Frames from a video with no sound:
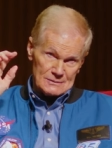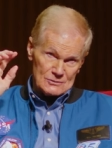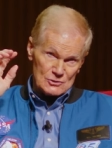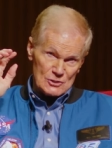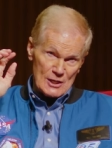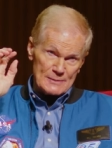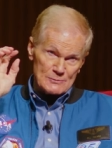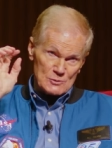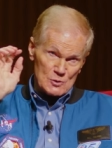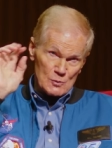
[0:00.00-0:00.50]

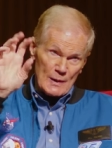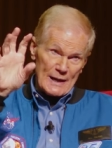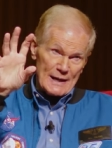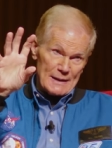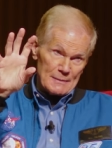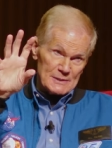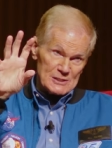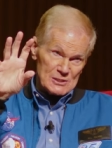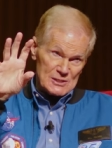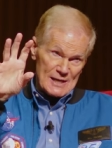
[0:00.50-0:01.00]
James
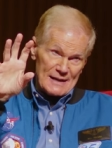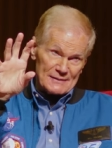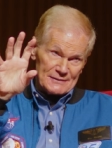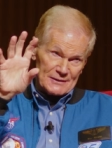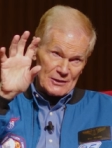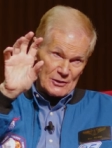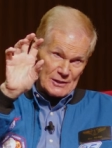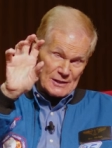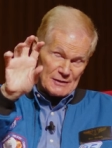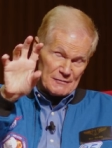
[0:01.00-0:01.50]
Webb is out
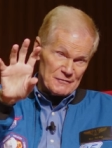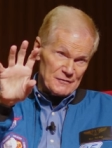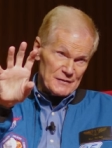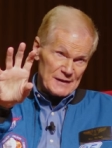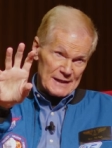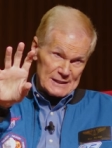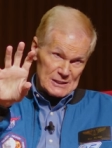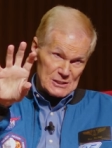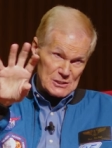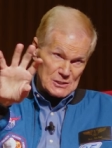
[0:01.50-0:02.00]
there in a
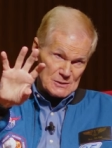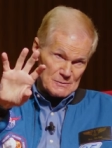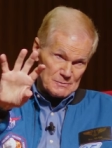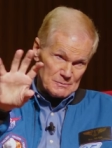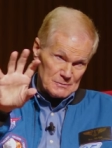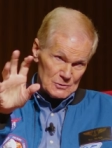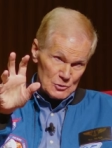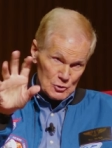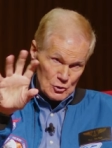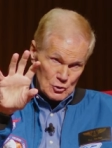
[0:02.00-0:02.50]

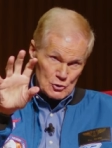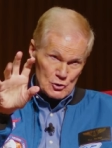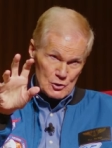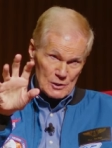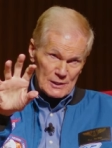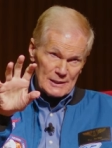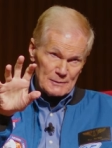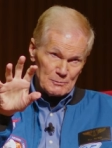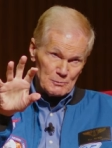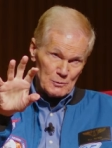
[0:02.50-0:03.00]
fixed,
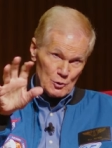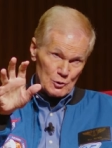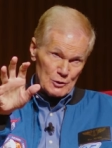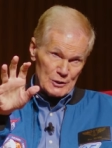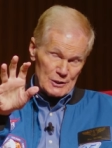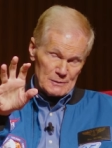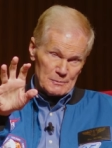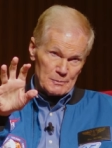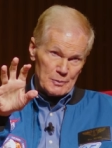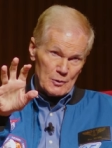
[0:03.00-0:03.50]
neutrally
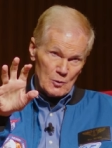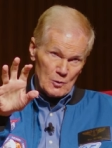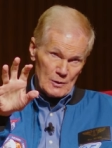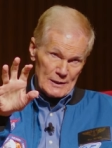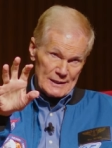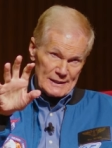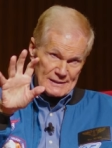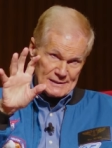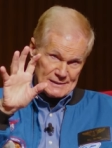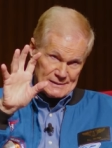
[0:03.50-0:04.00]
buoyant
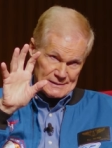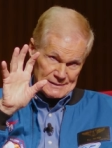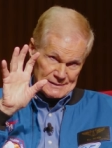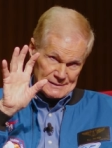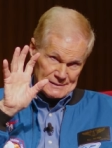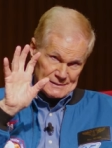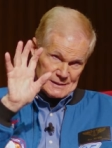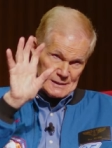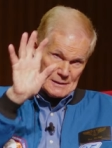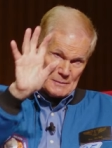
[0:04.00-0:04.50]
point,
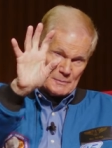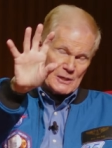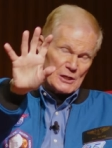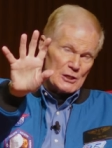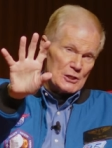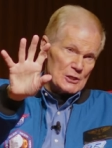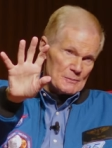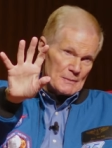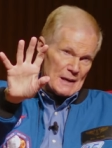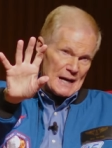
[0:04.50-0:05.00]
a
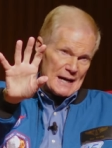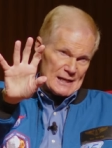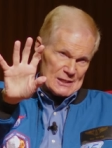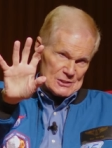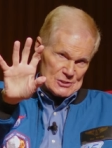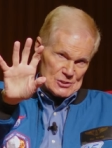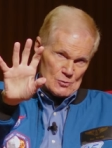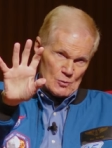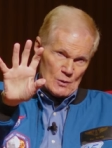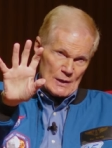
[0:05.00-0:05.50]
million
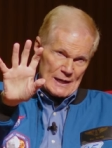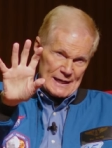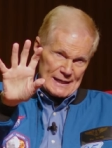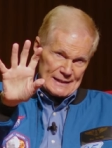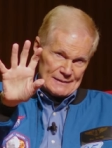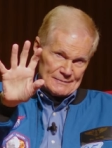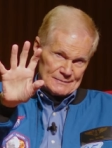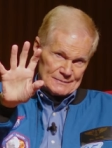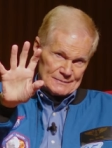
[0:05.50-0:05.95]
miles away.